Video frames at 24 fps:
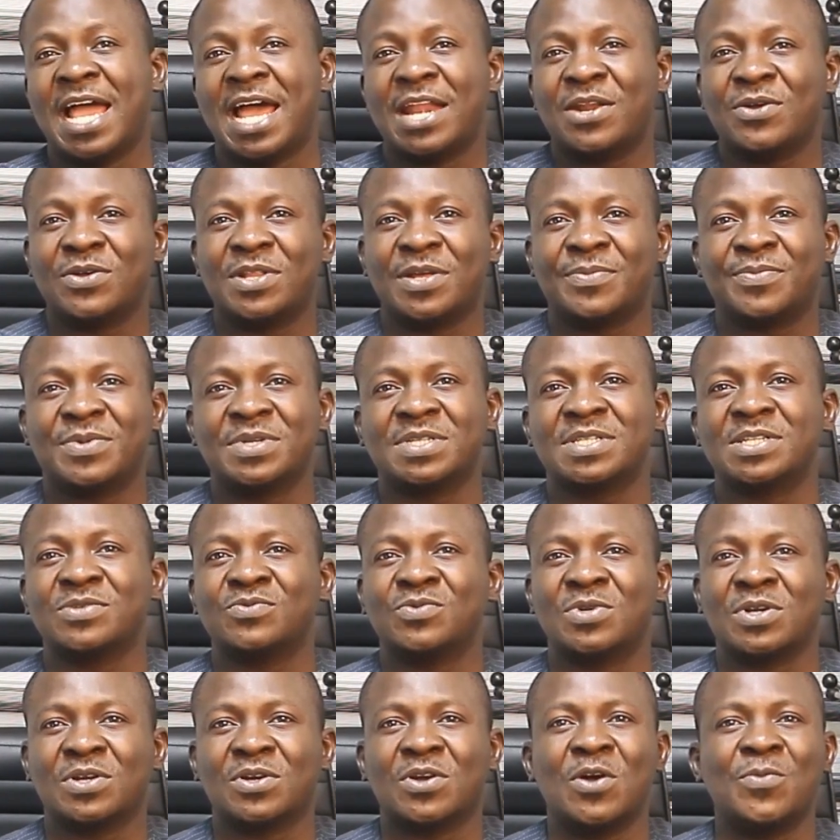Another
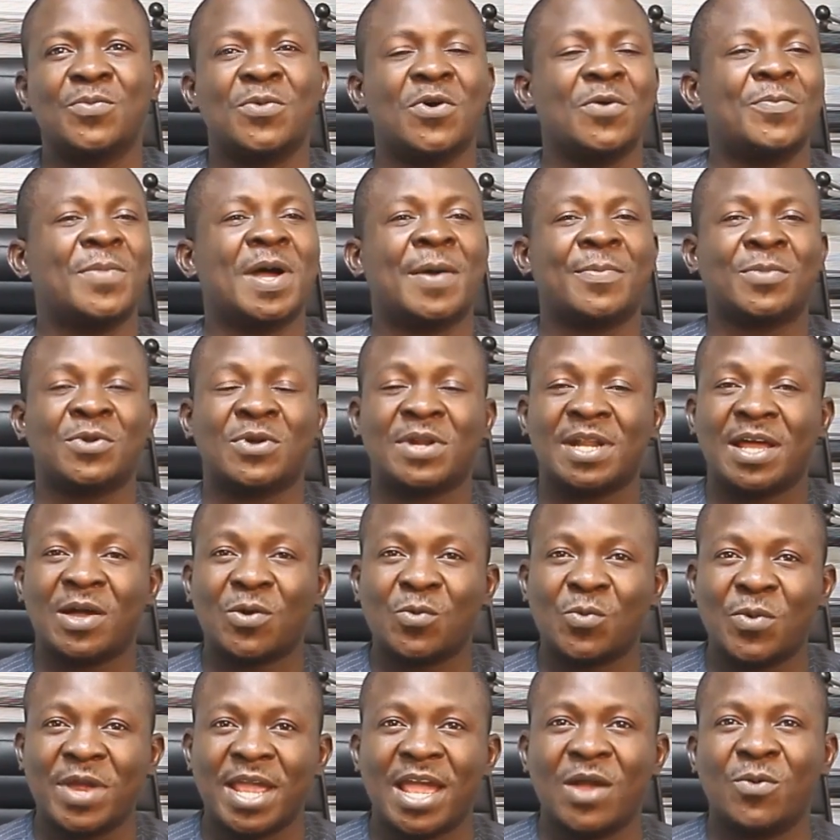person will come up, I'm not
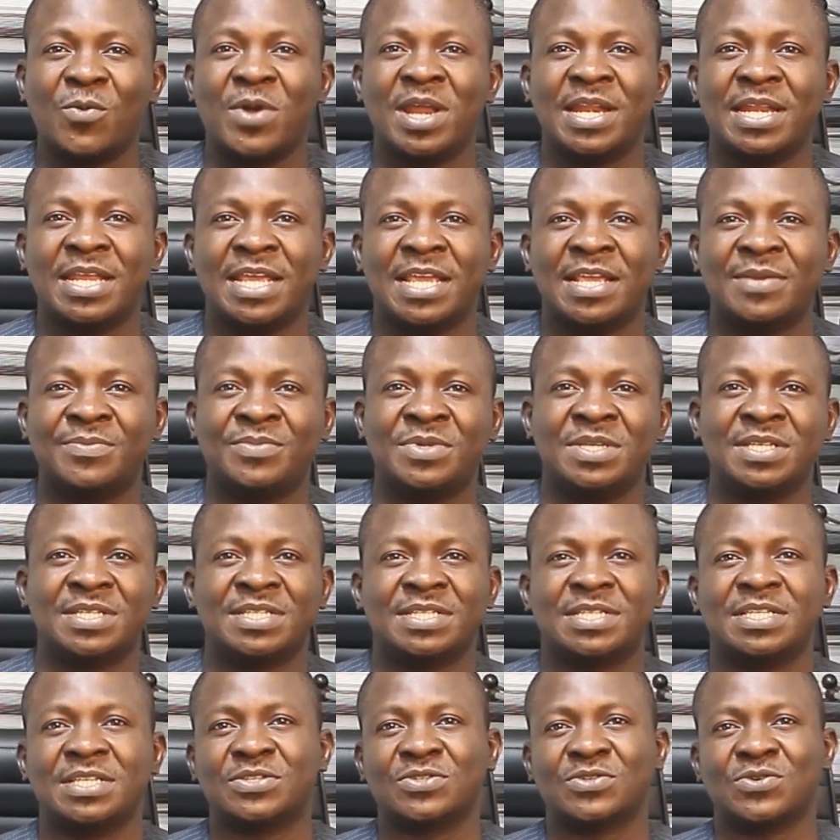aware when
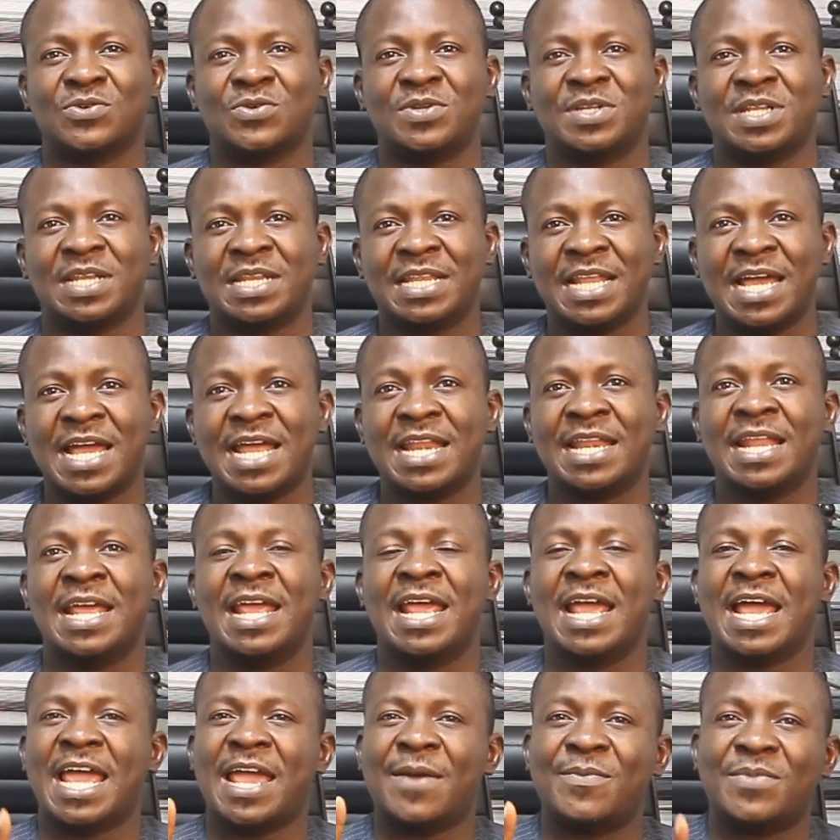ABC sold the land,
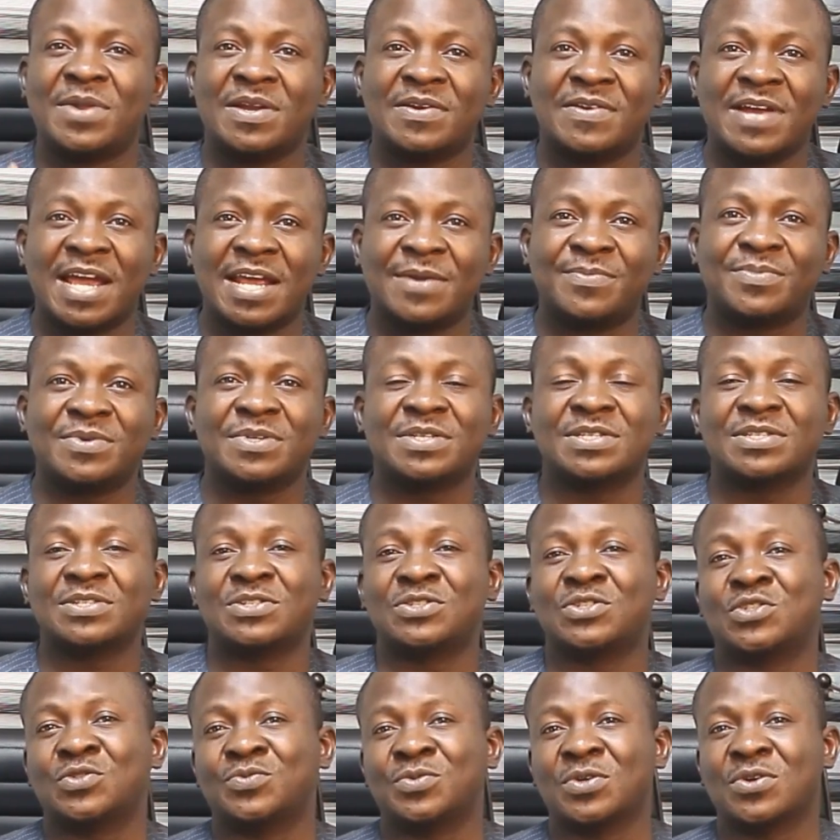I am the right
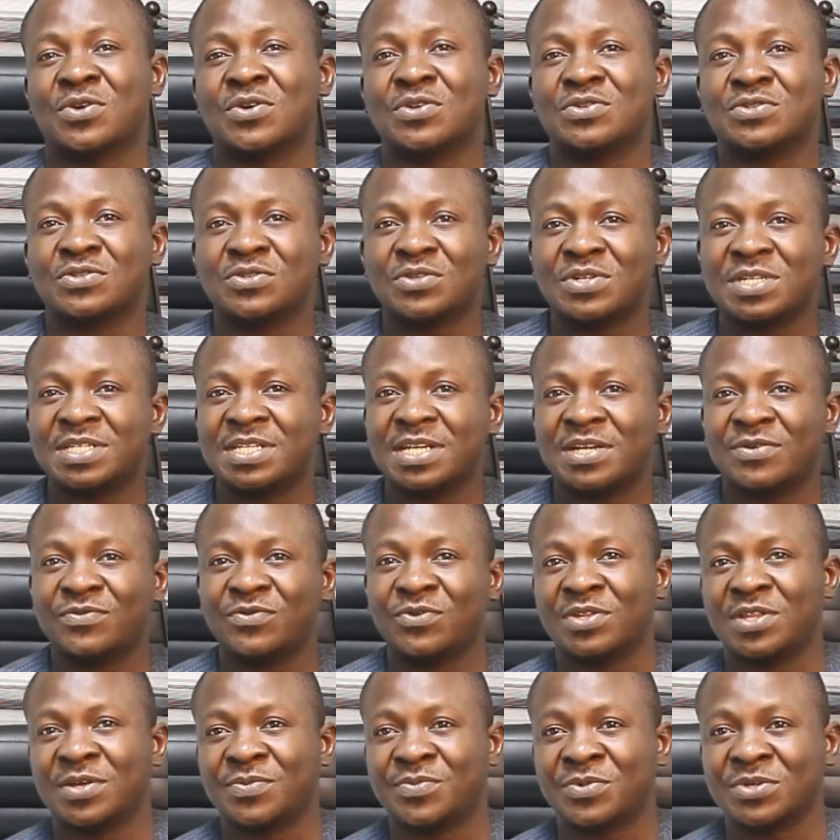person to be consulted
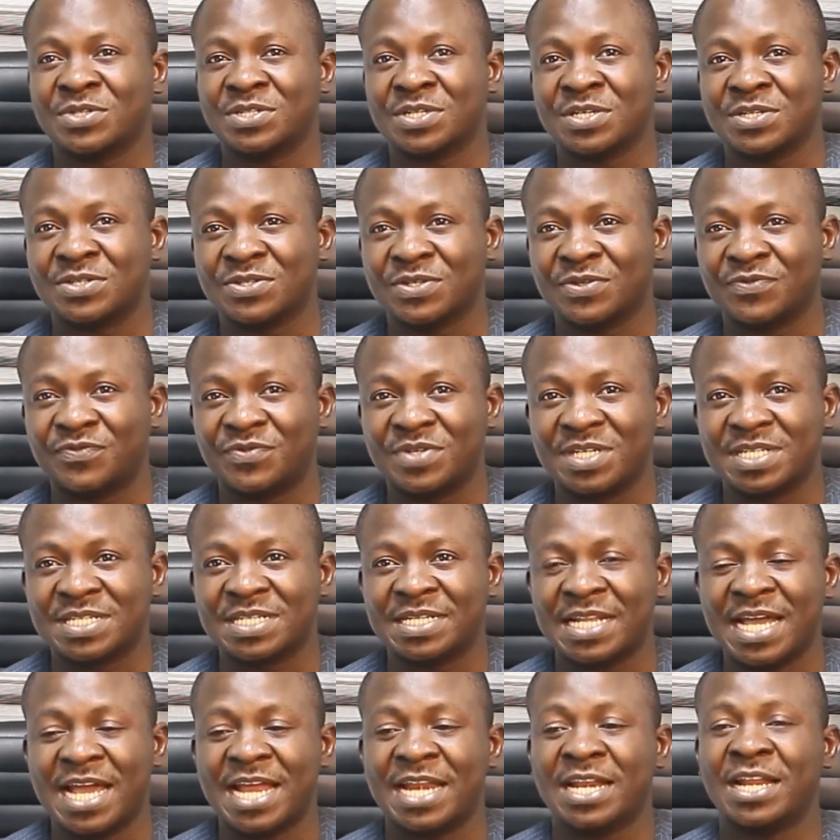for the purchase of
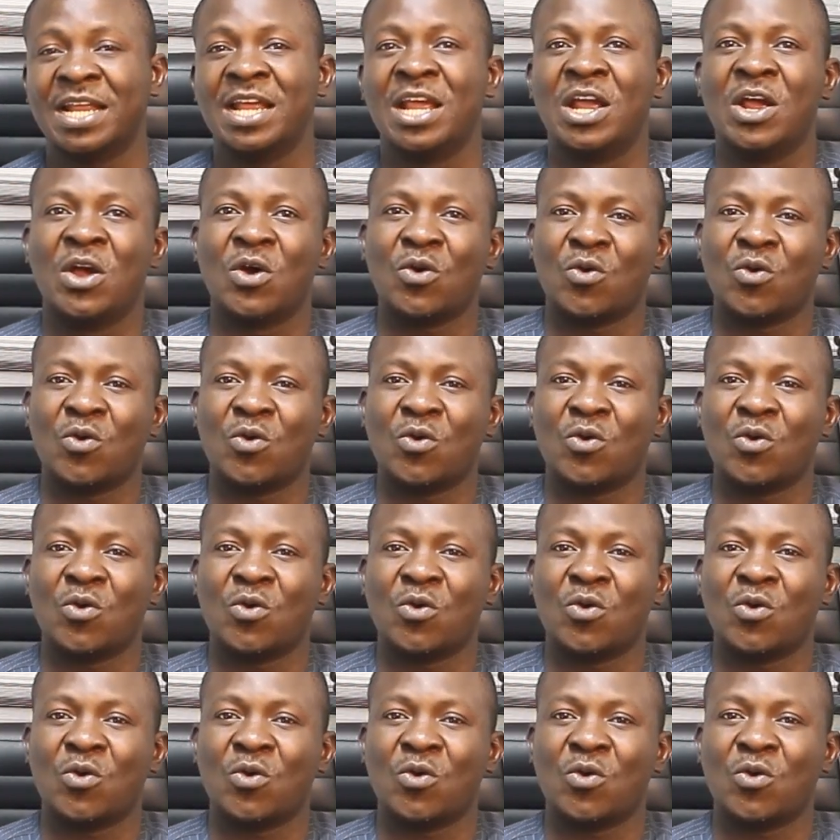this land.